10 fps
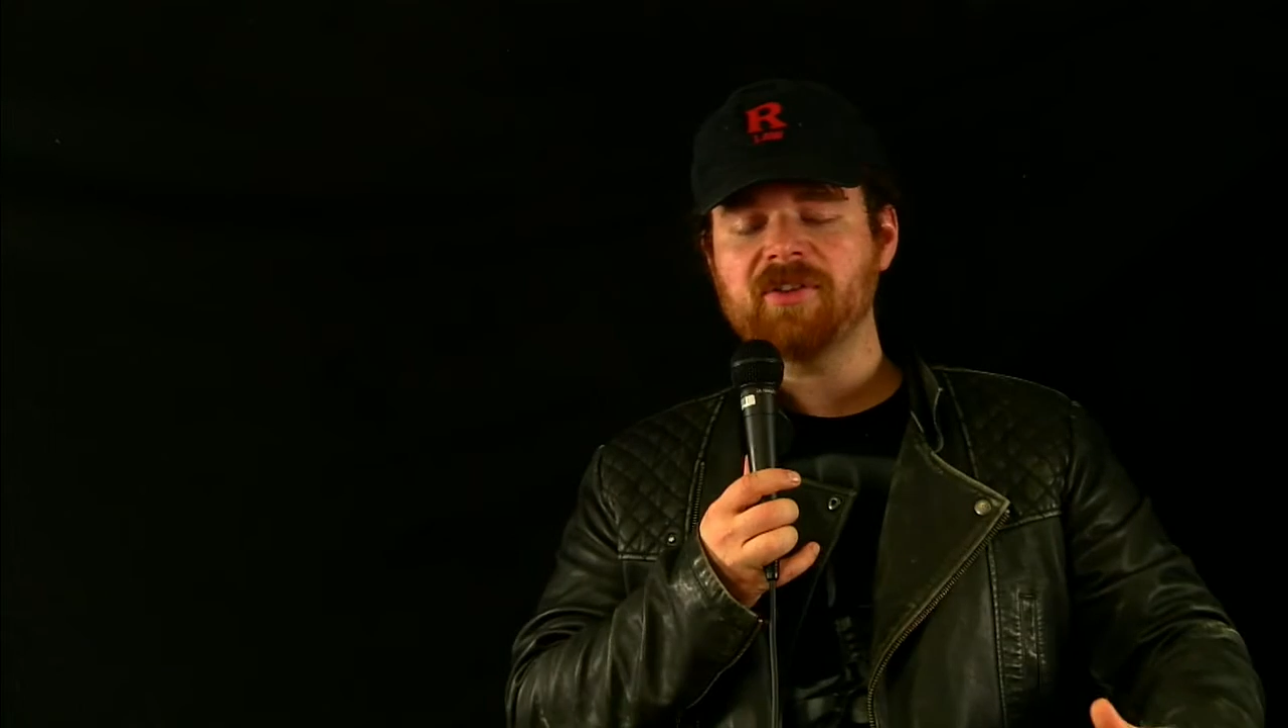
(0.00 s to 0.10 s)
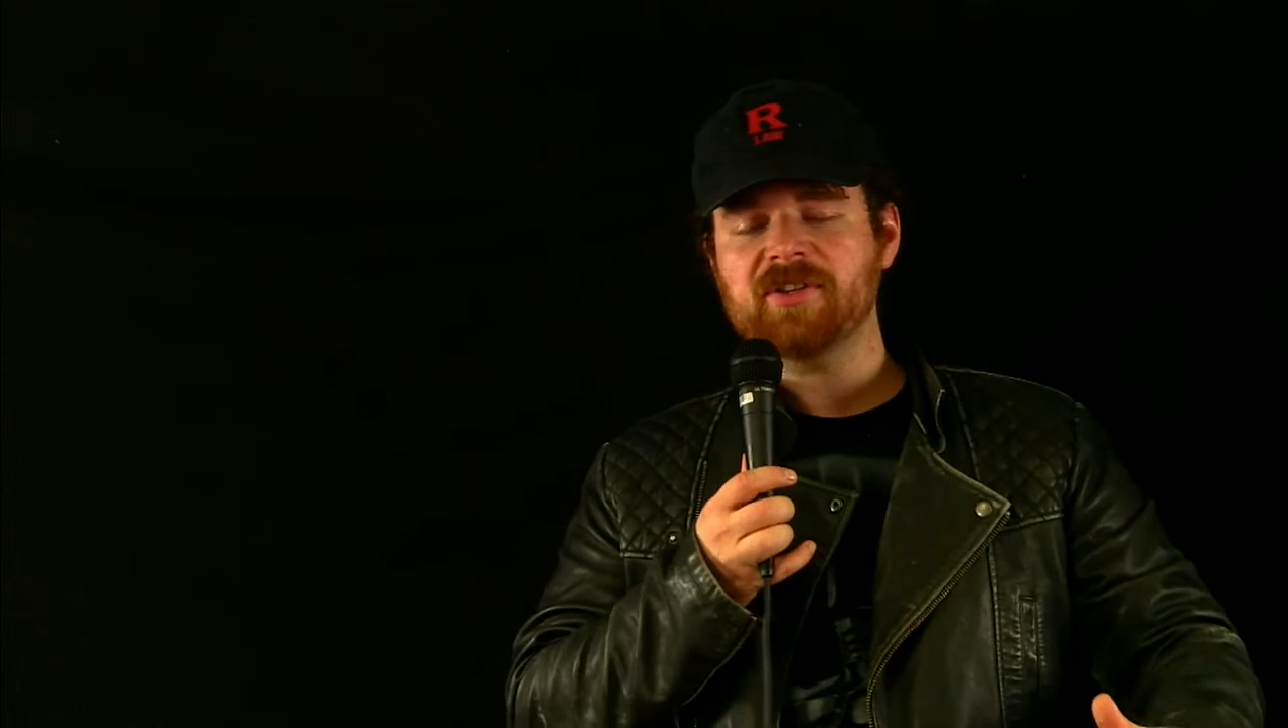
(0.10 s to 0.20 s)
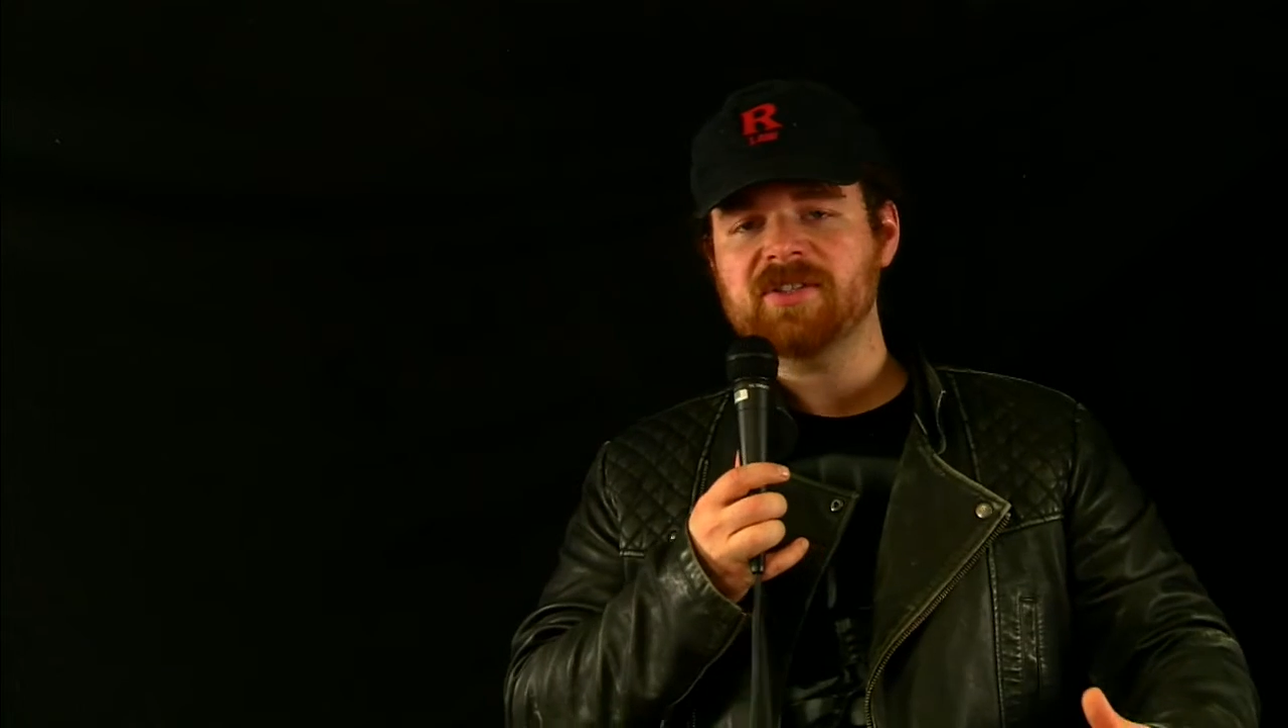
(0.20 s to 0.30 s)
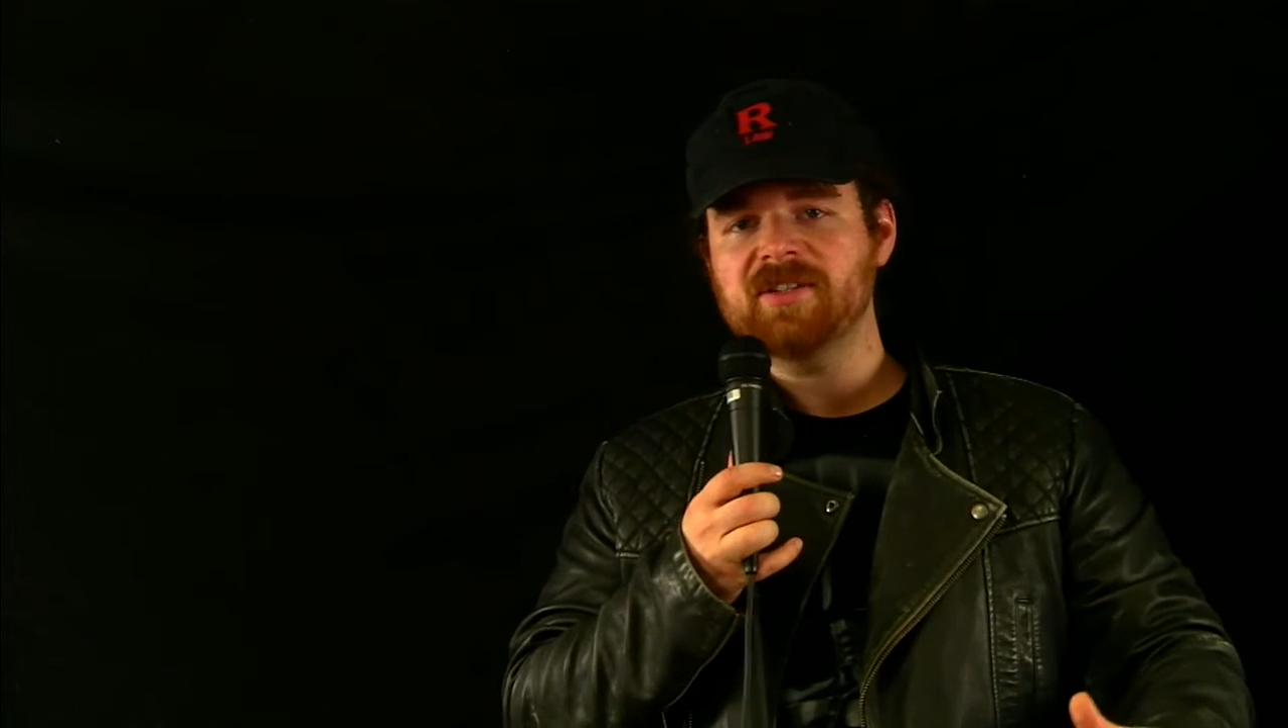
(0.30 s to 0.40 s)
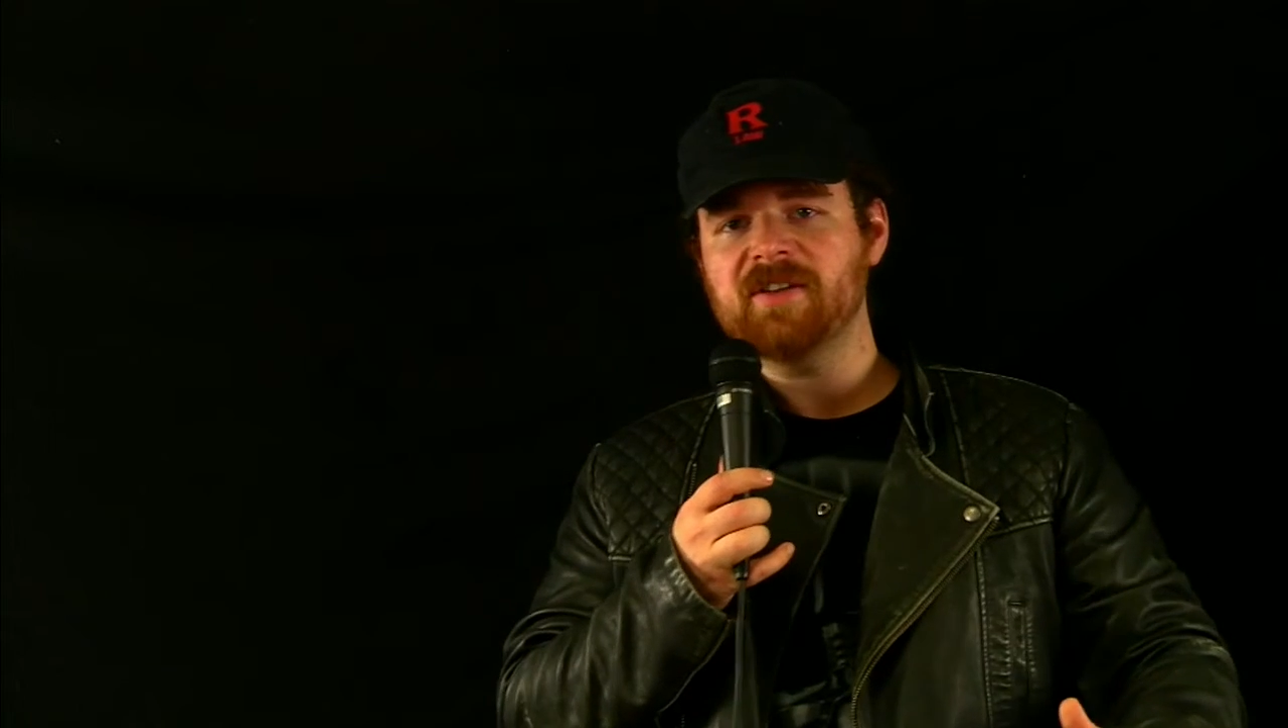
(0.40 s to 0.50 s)

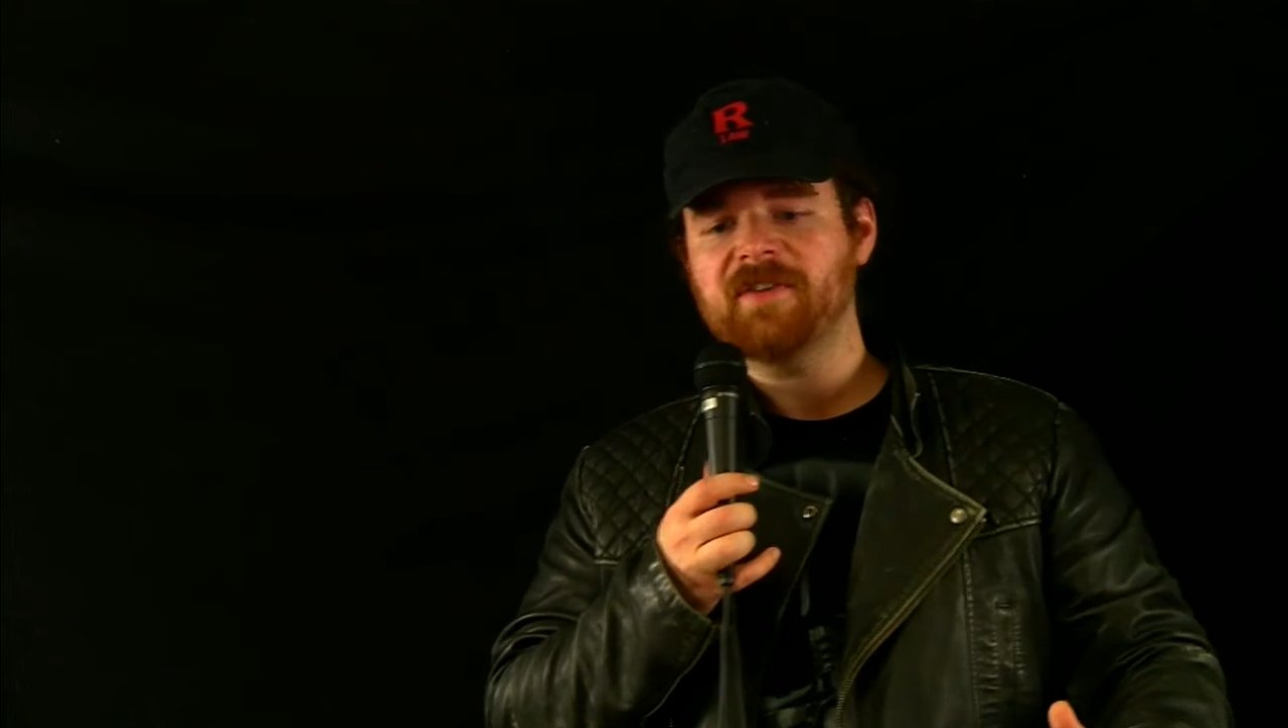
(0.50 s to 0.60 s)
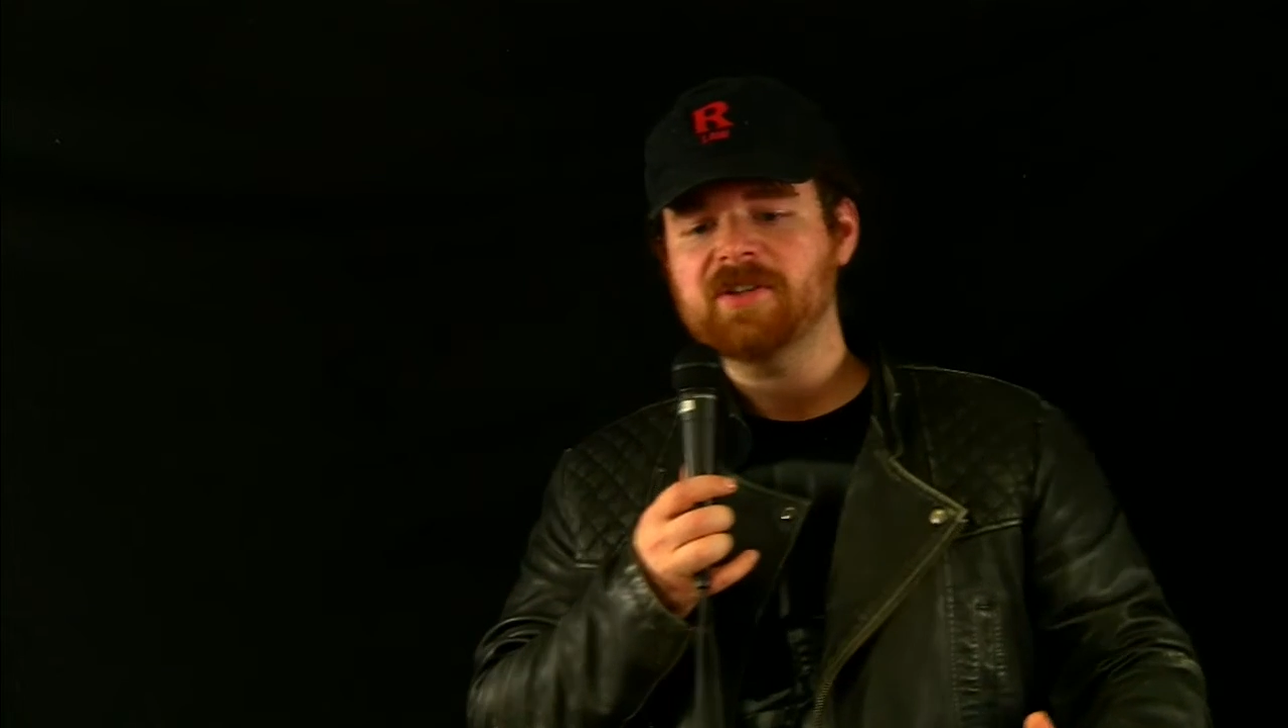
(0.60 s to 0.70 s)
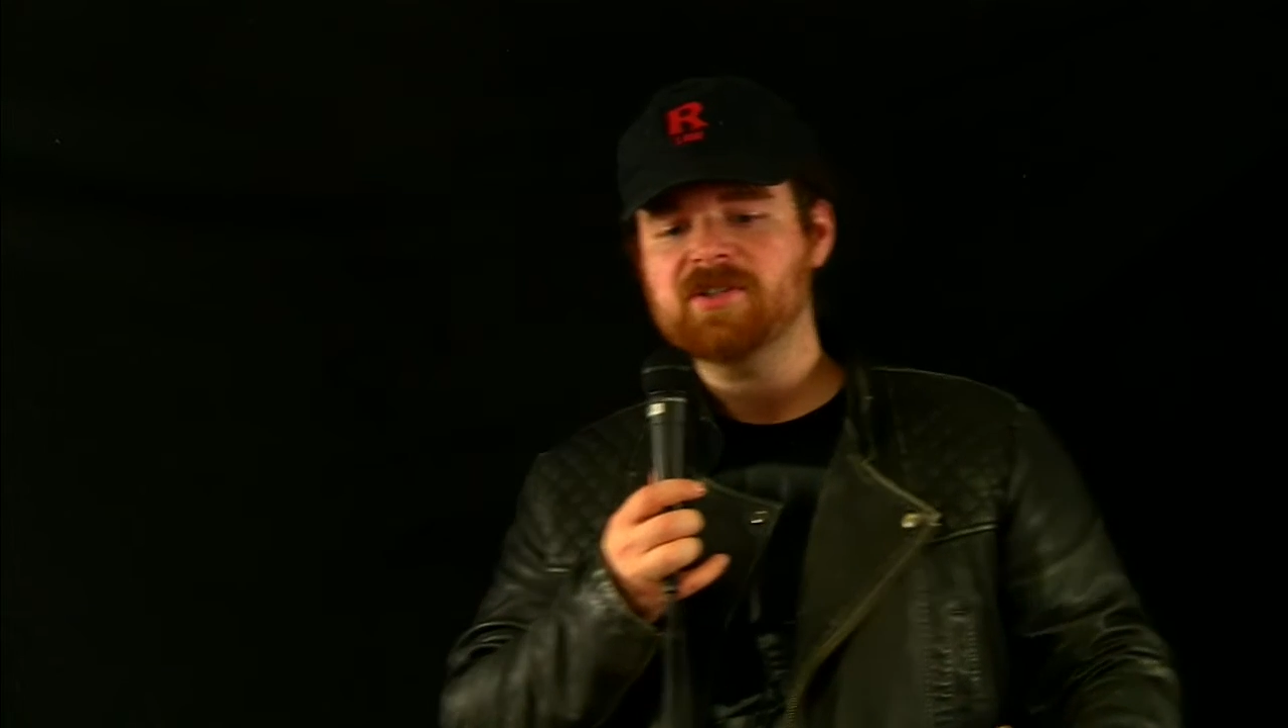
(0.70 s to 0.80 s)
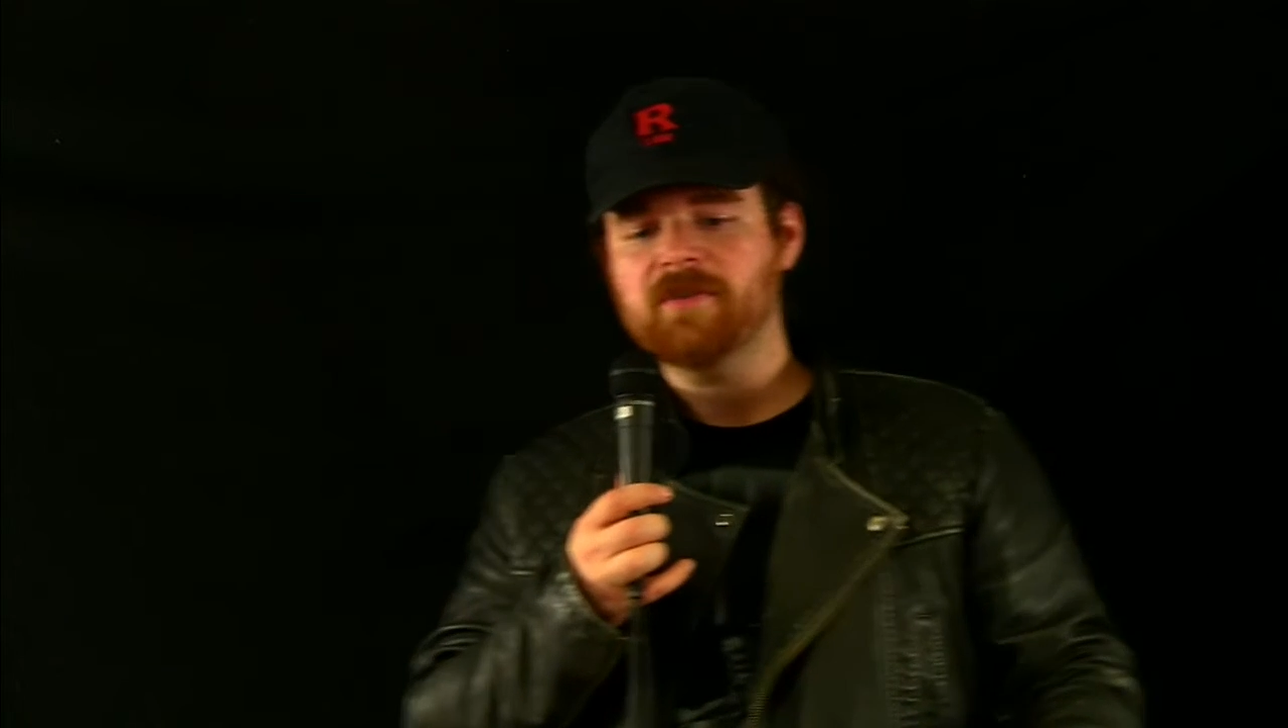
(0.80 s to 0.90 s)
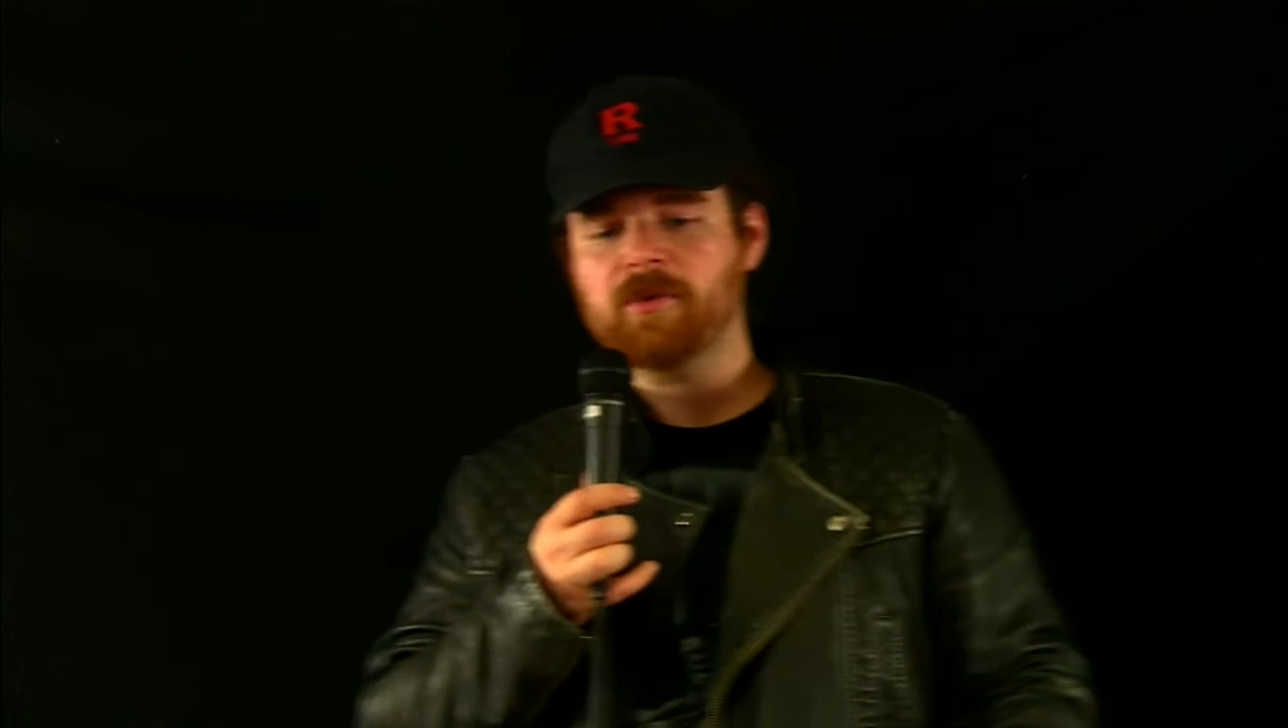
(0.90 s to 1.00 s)
this defensive